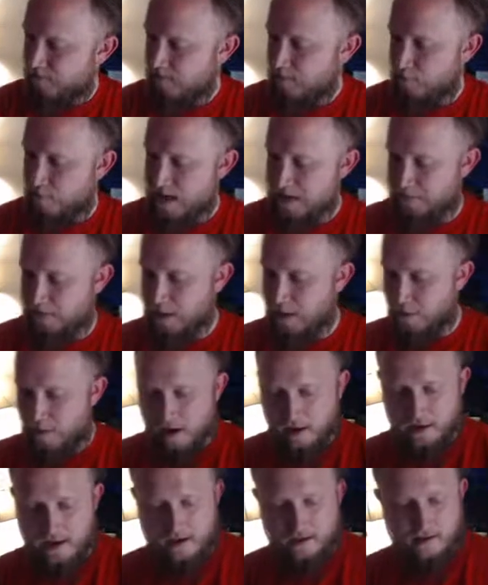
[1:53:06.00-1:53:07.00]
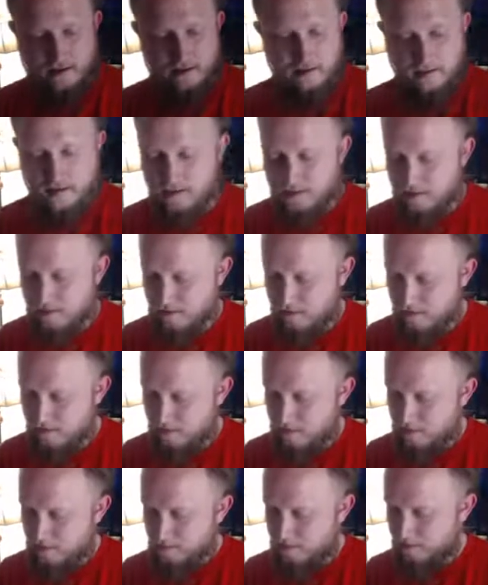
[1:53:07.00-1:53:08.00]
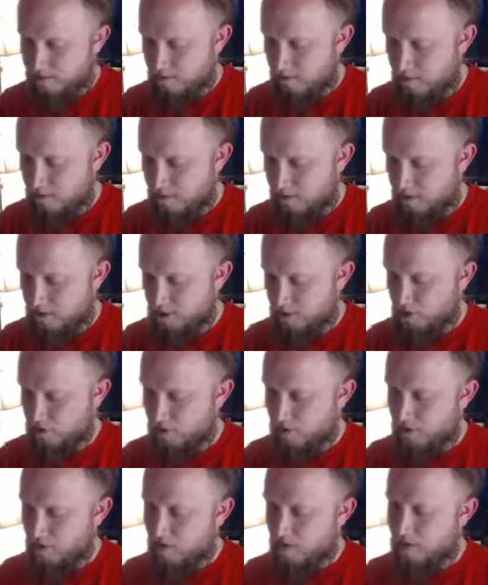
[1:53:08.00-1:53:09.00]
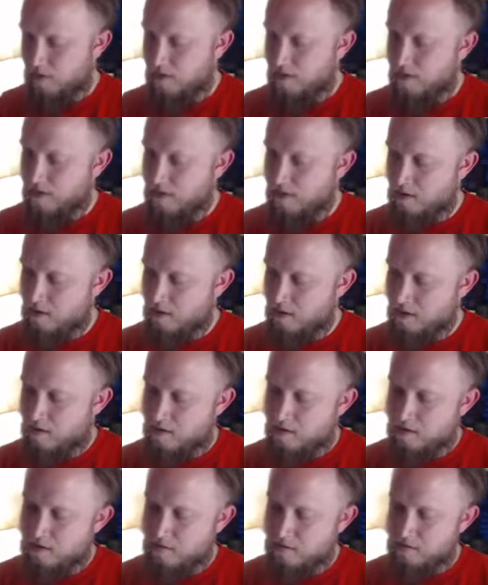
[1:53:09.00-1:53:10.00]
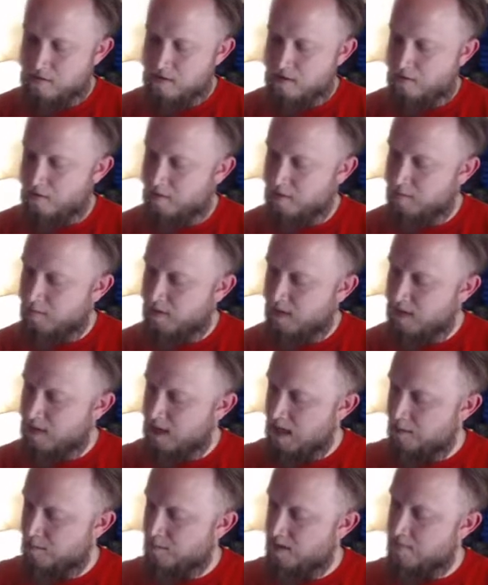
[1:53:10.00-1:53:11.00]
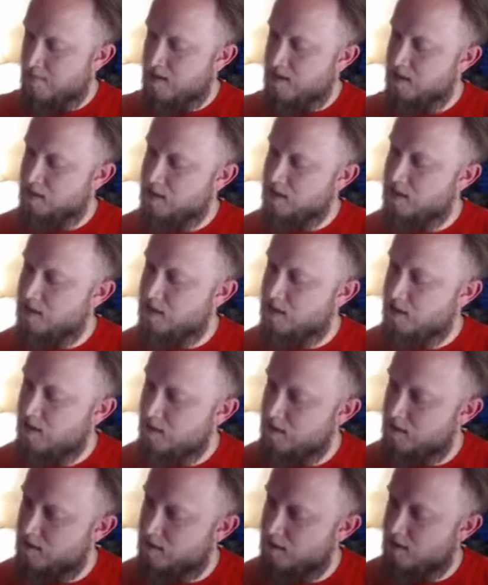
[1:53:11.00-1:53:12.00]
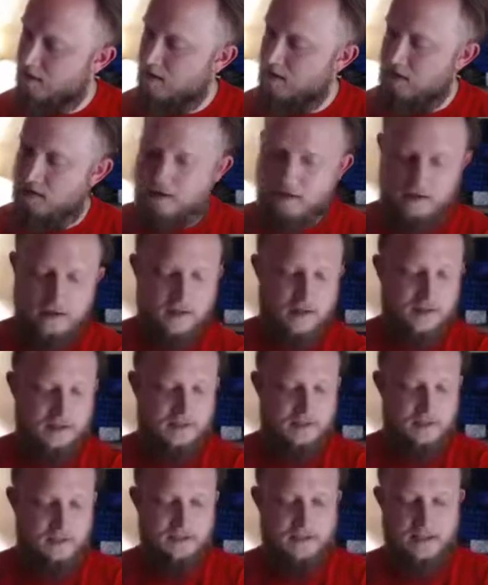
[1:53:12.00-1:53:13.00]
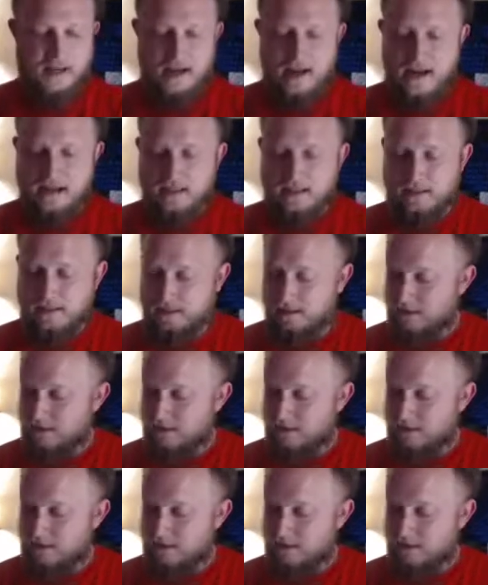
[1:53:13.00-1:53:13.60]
We have to go all out, I think. So let's draw a card. You know, let's play Tamaran. We can just discard this card. So that's 8.